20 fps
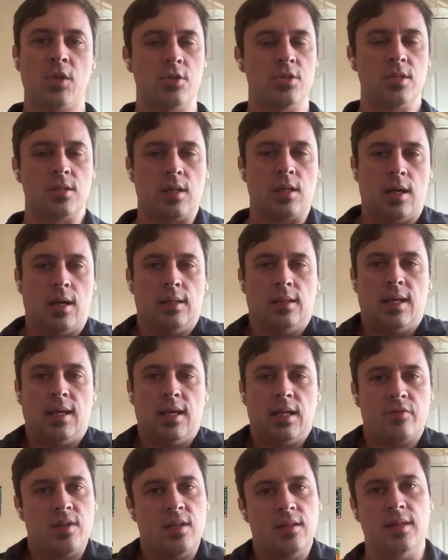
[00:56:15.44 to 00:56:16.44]
There's just a
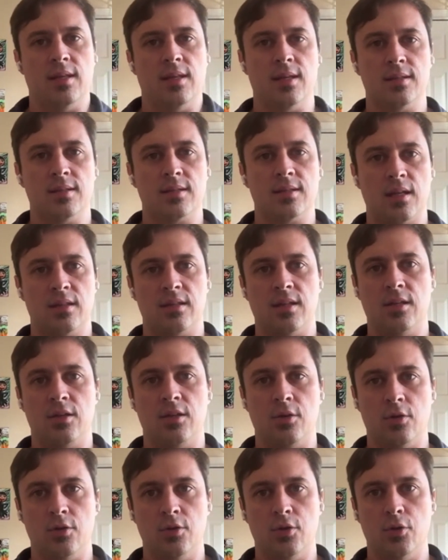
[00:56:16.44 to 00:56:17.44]
lot of neat things that I
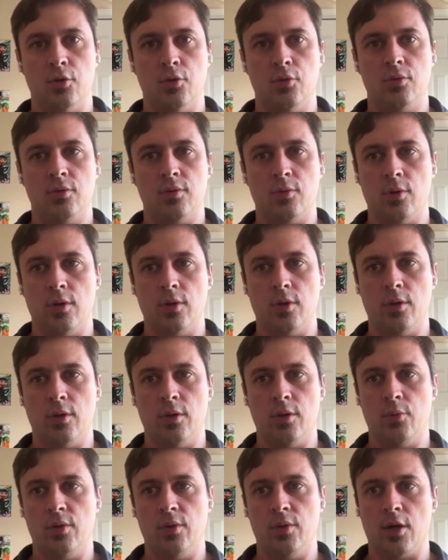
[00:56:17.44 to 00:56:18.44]
think you can do
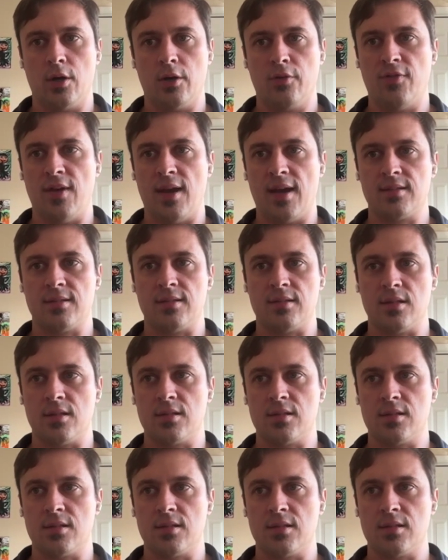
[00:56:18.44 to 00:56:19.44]
with artifacts as
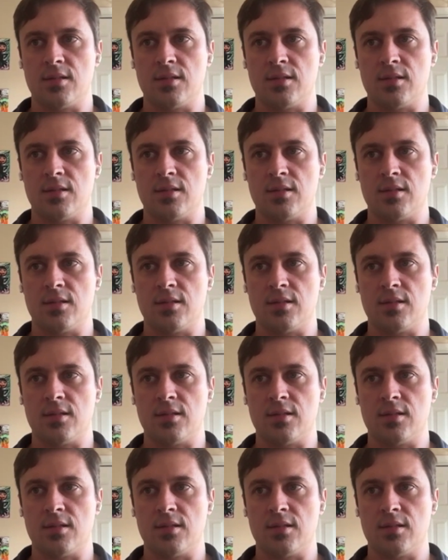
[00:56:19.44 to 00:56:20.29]
a starting point.